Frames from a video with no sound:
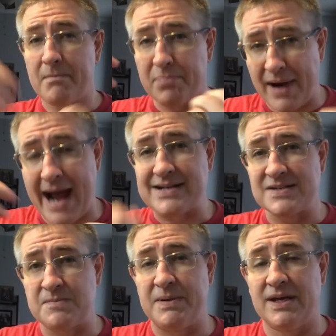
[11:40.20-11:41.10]

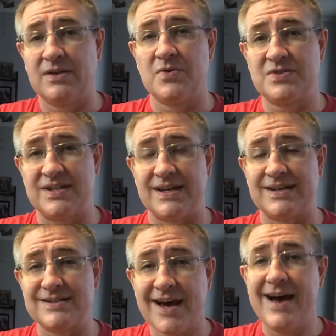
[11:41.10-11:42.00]
practice being those
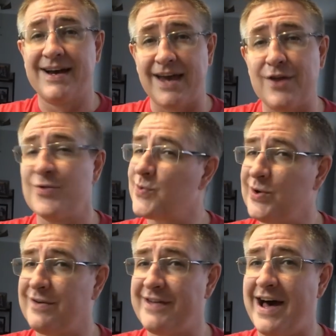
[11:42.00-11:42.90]
things. Again, the
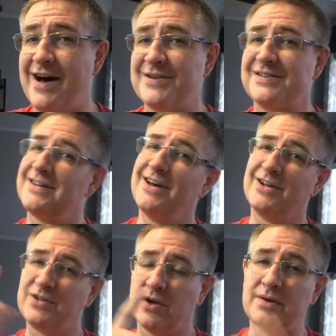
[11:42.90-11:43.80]
rule of the house,
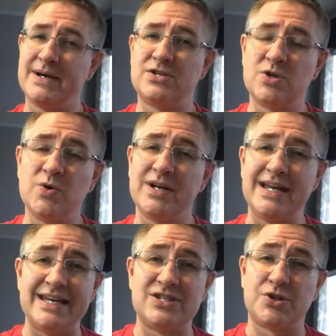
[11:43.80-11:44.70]
the only way to it
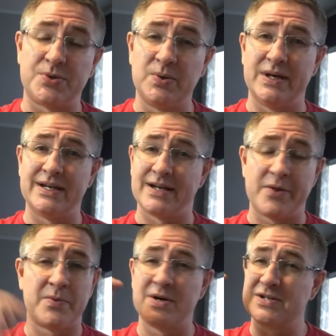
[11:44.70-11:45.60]
is through it. In
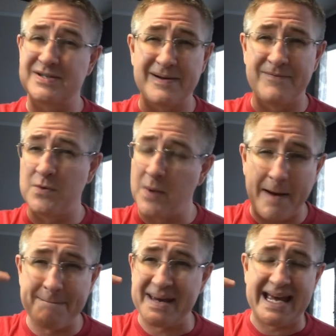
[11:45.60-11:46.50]
other words, if you
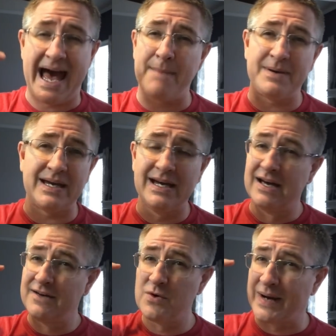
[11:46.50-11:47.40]
want to be happy,
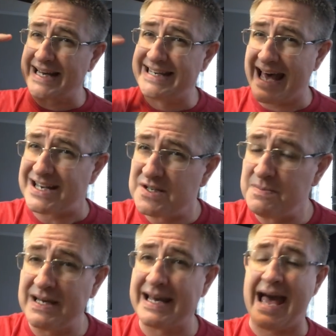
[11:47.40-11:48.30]
if you want to get to
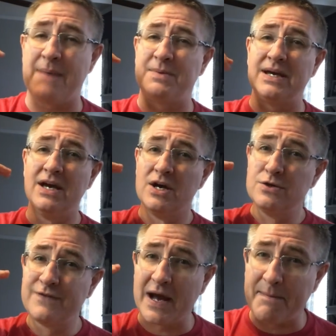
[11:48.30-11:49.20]
being happy,
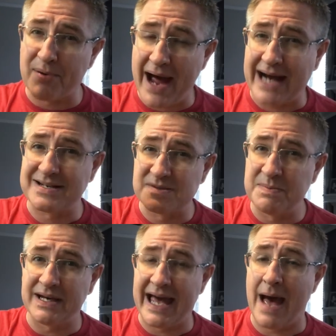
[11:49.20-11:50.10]
you've got to practice
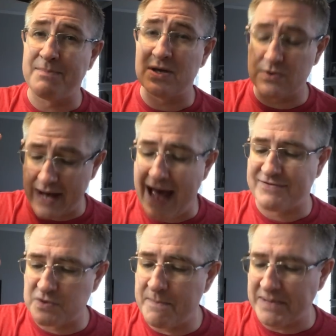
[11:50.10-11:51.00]
being happy. You
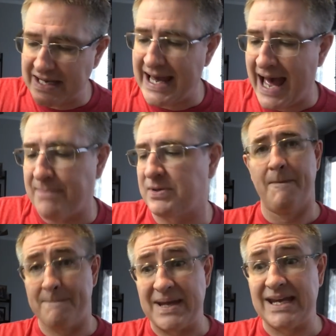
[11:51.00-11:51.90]
have to be happy.
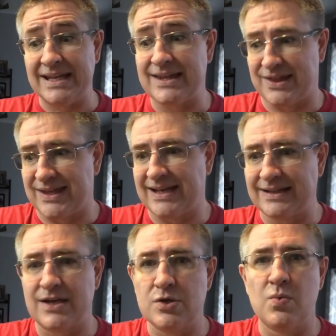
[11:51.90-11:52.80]
Be the thing
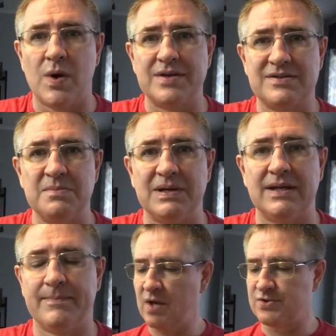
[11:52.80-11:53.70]
that you want to be.
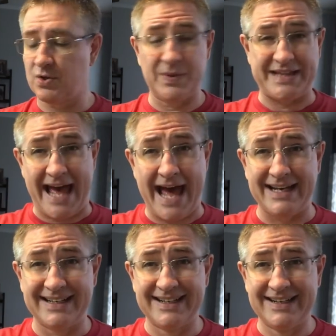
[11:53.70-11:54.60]
So with that,